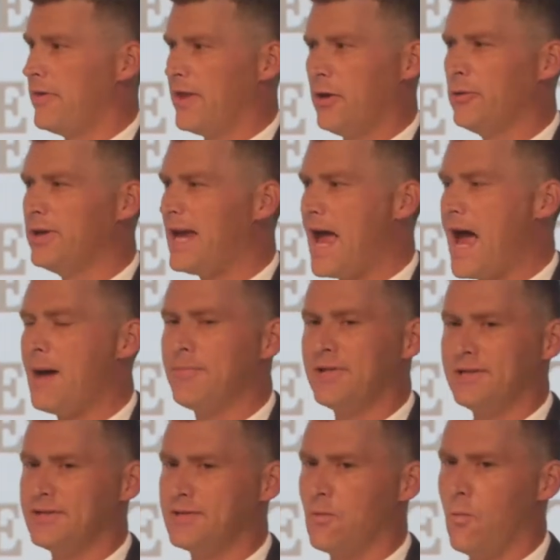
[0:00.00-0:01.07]
That only
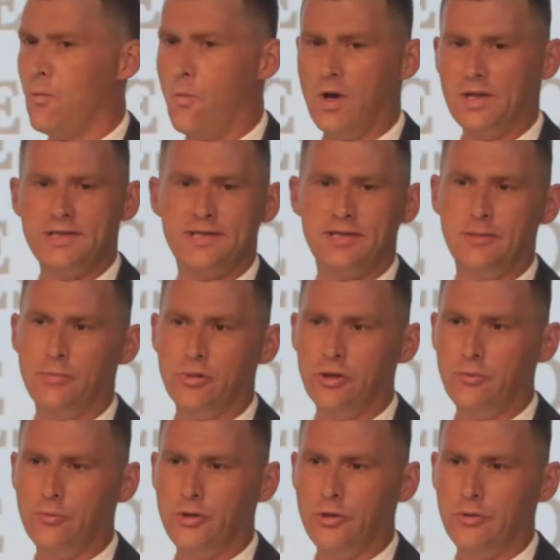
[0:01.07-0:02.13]
happens once in a
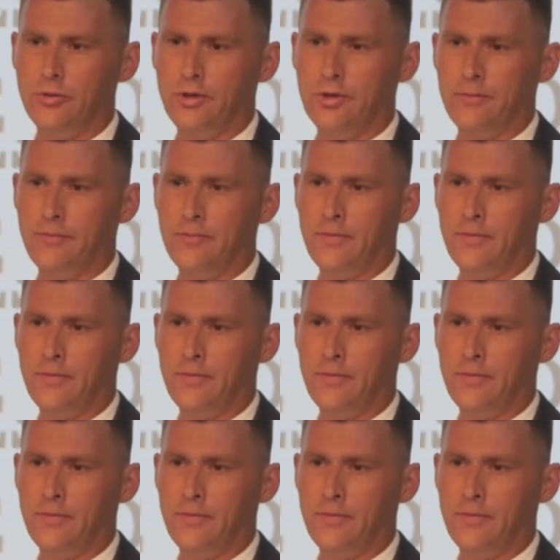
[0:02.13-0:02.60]
blue moon.